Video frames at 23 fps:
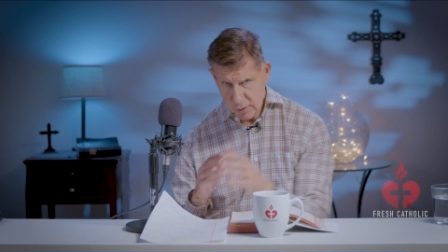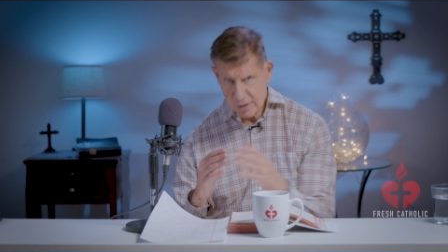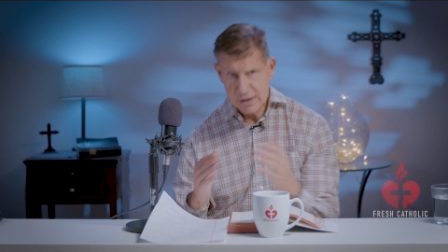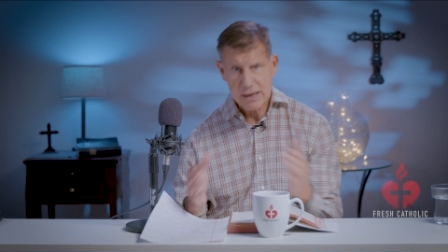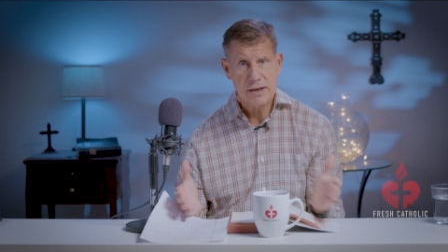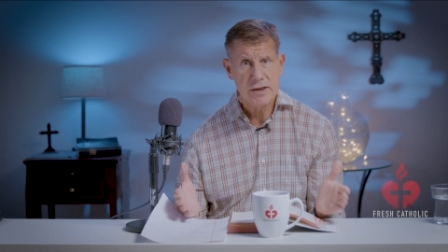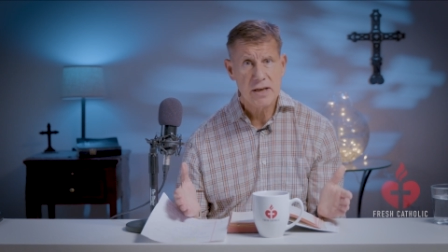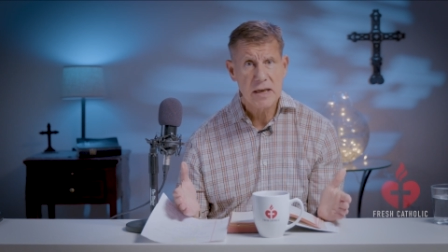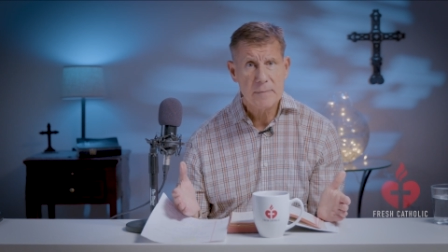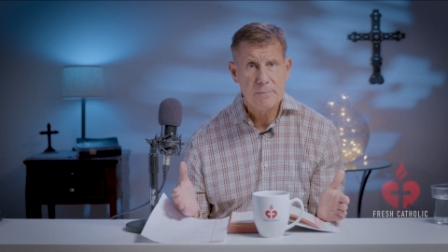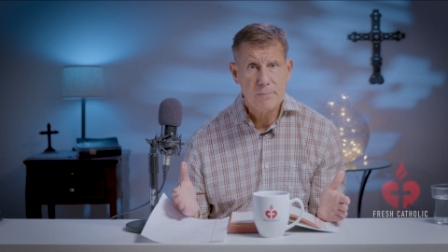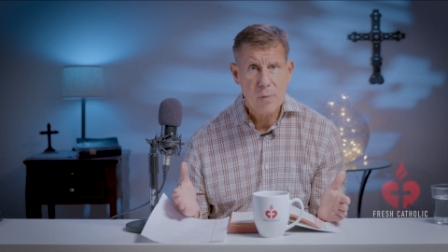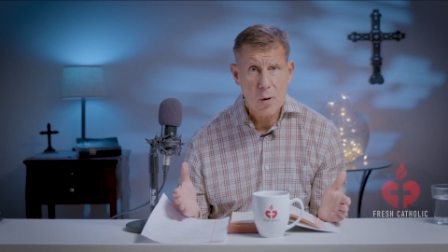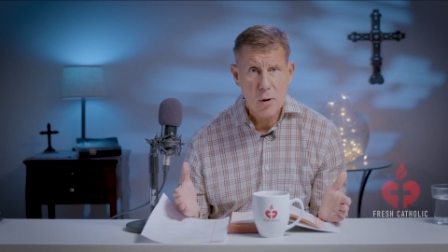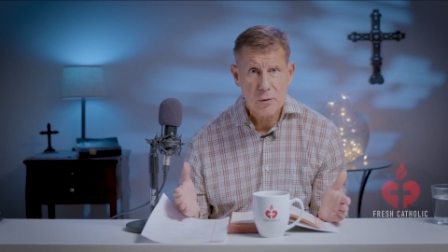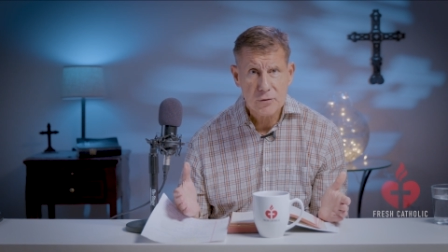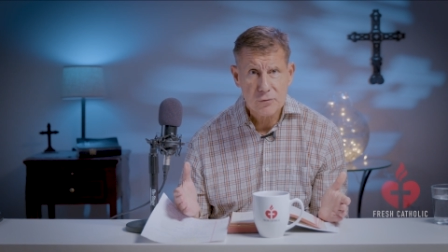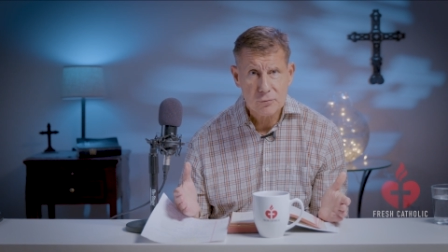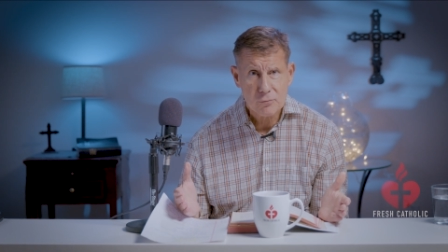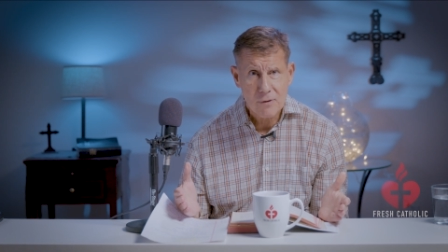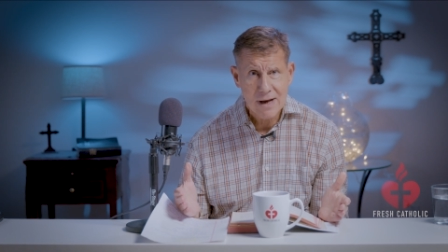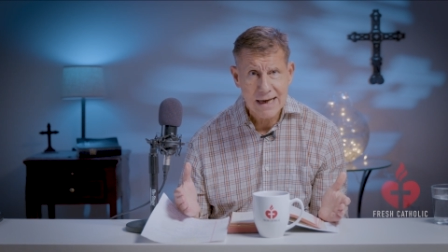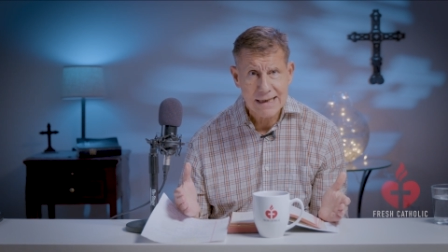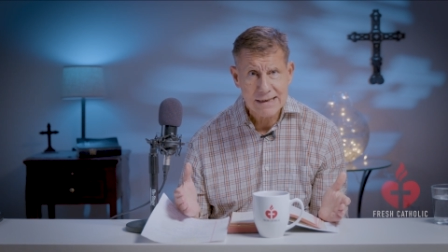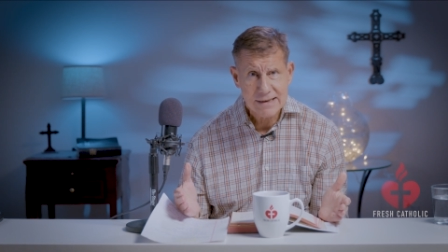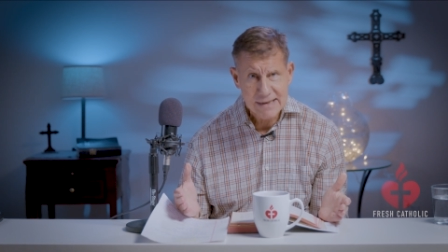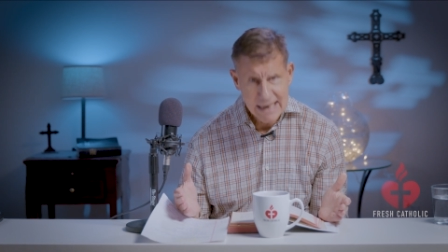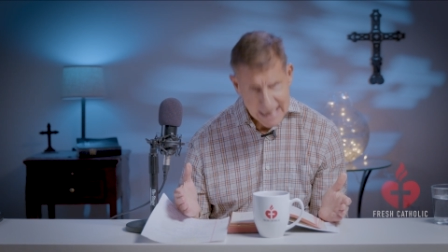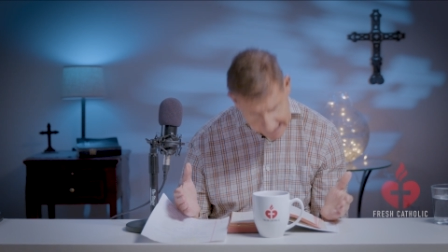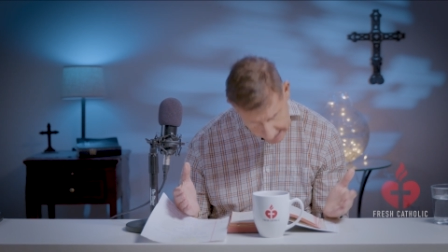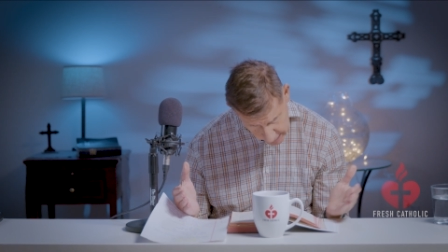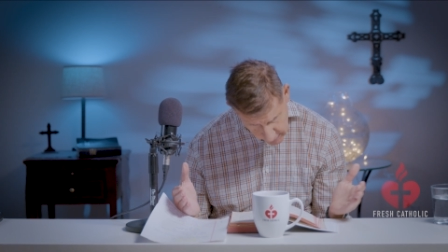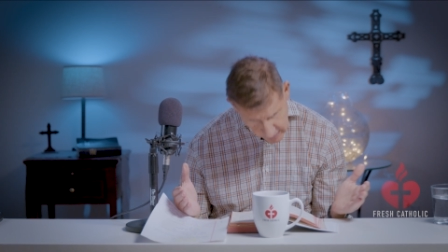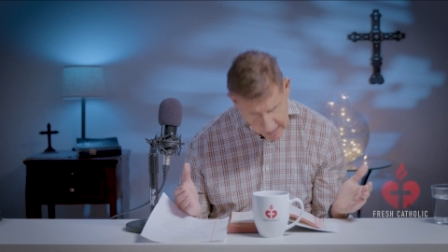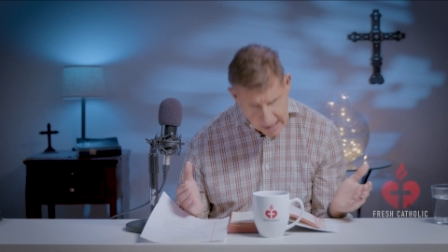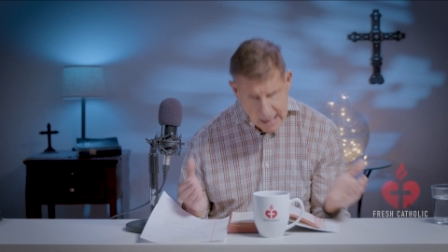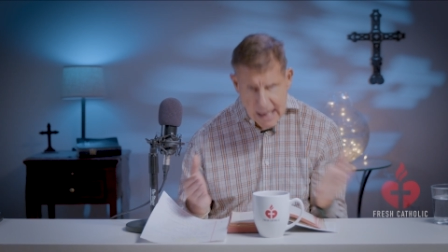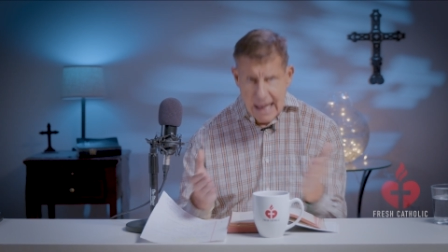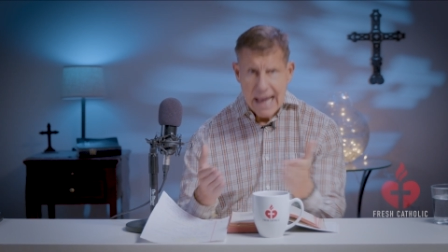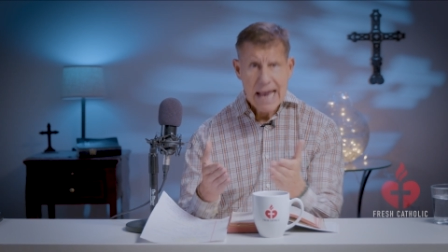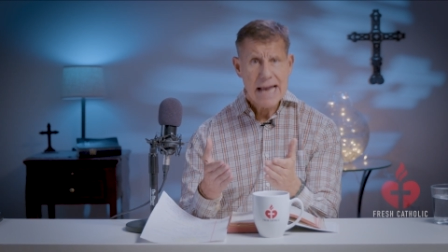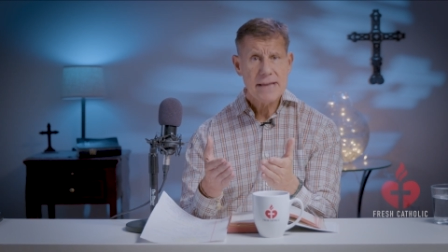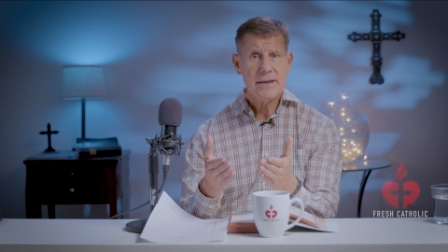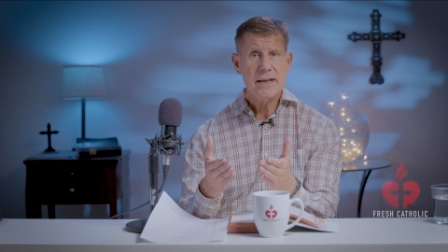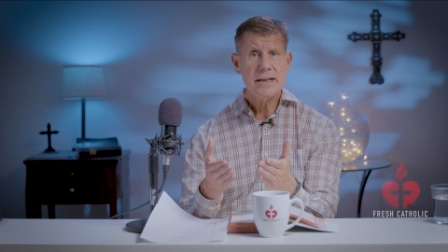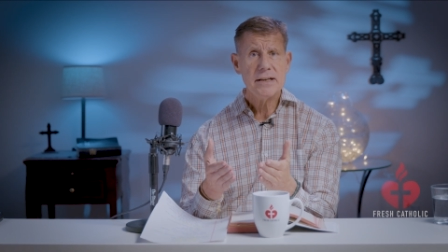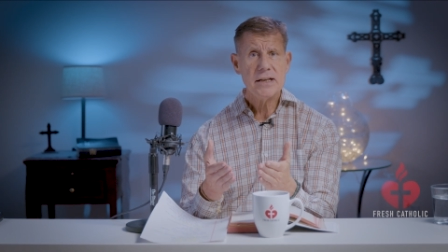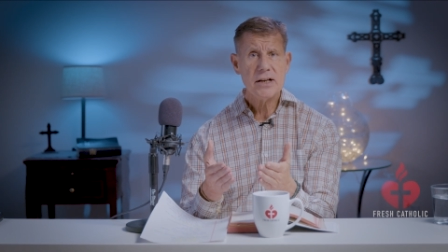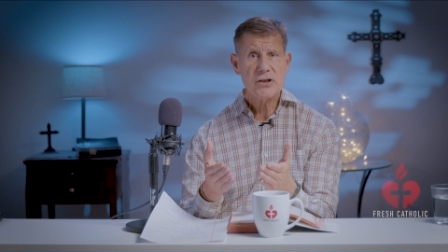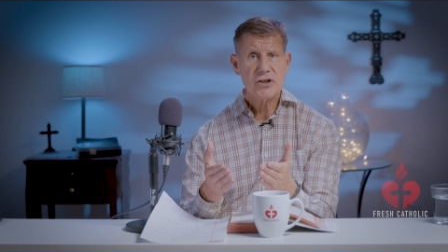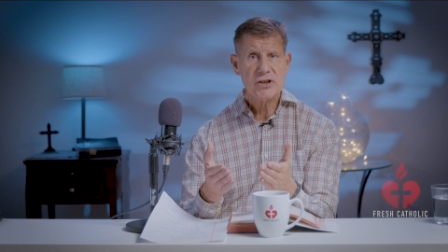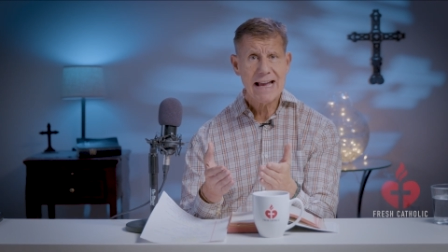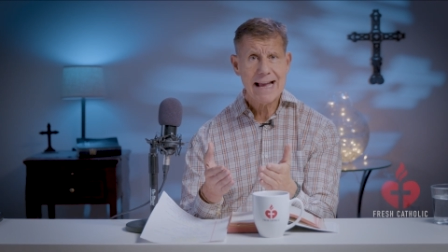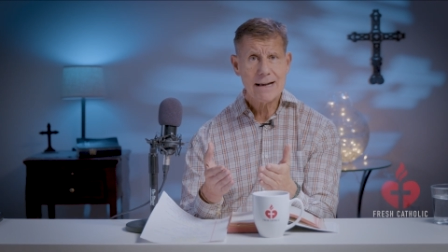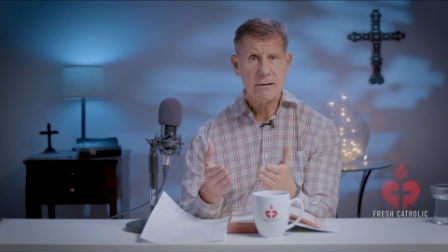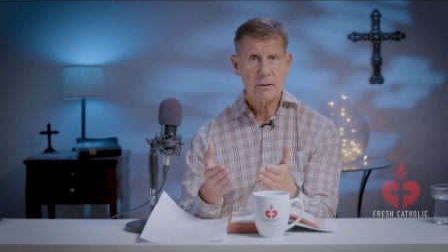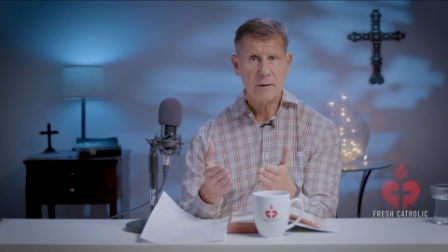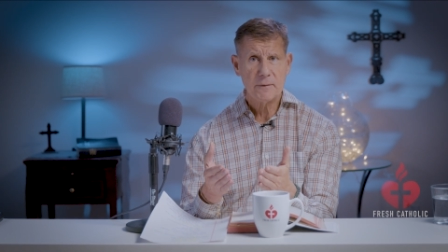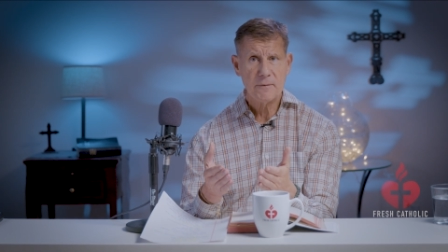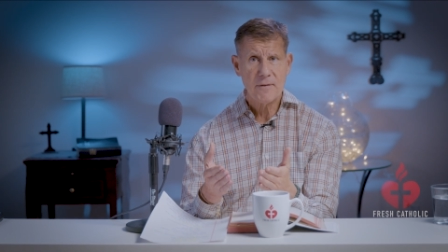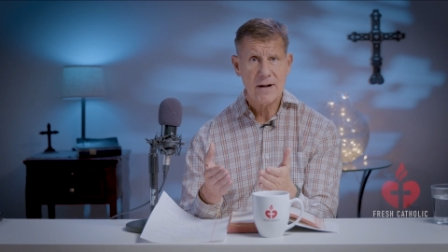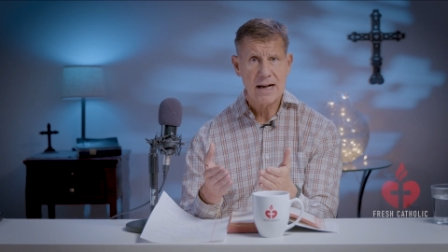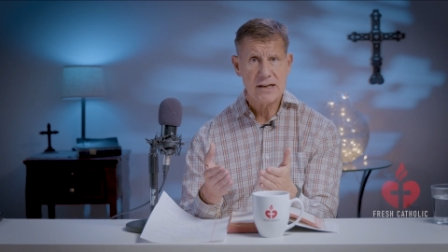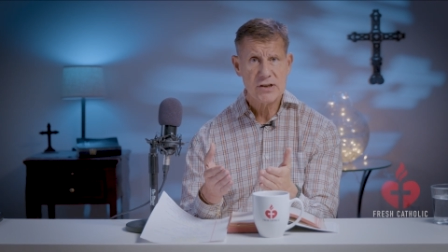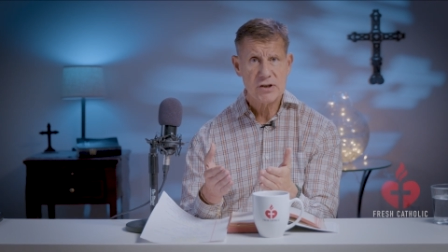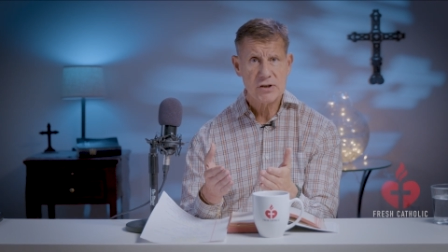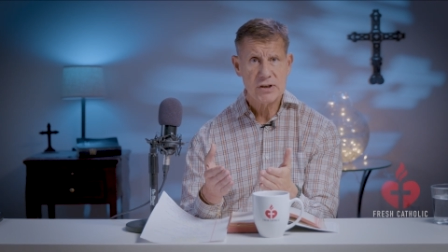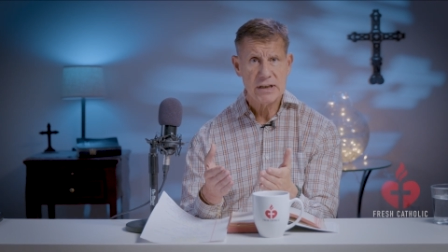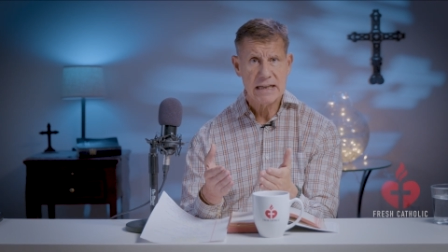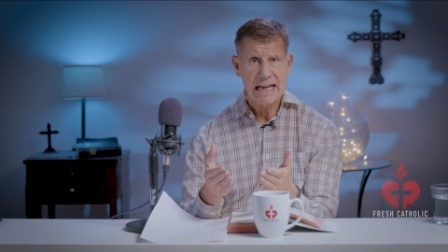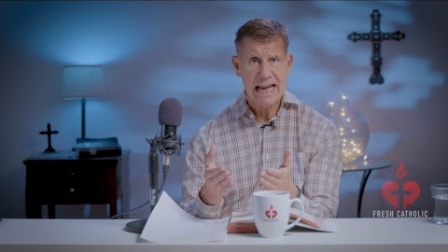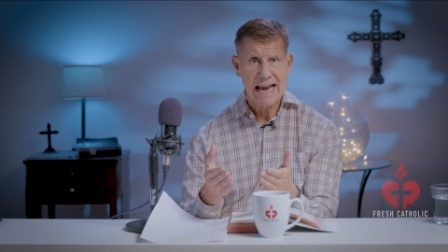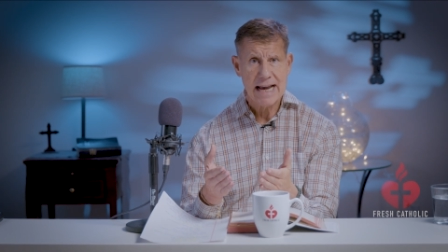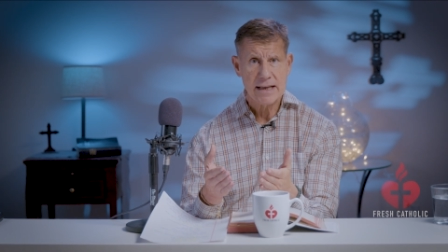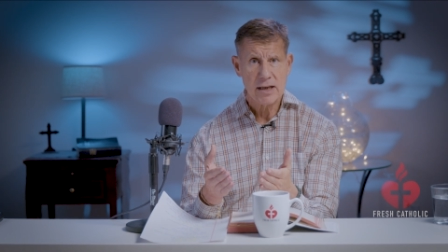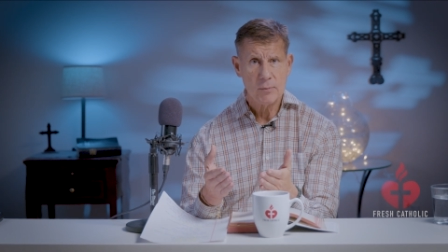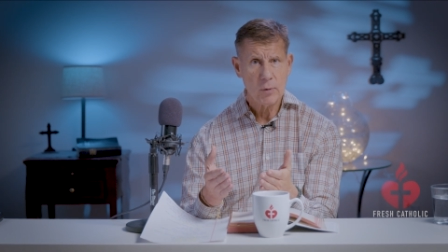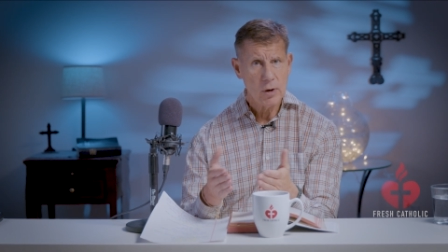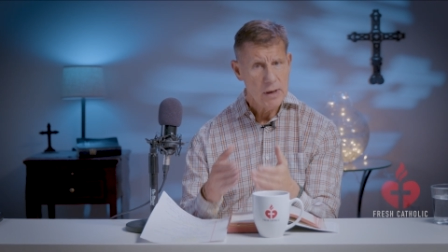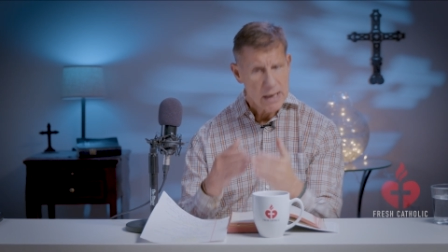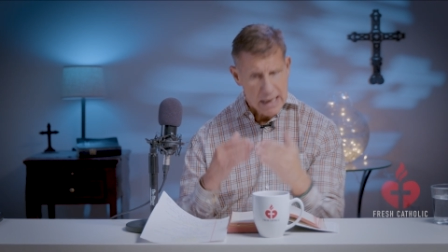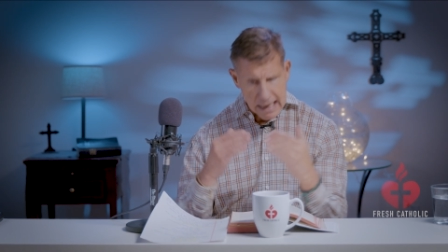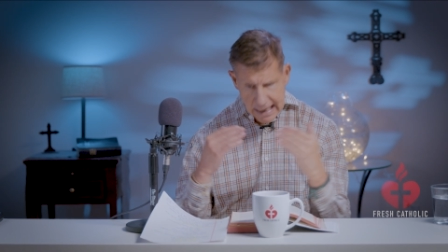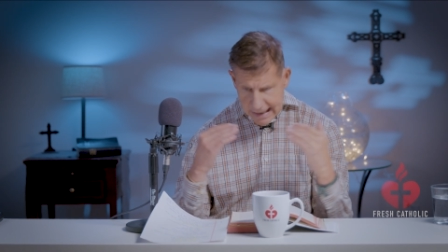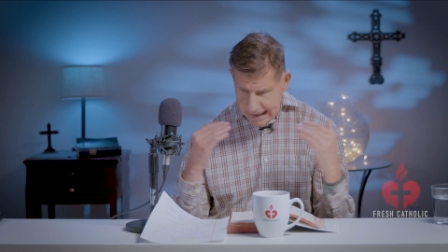You did both right there, and then you sacrificed the animal.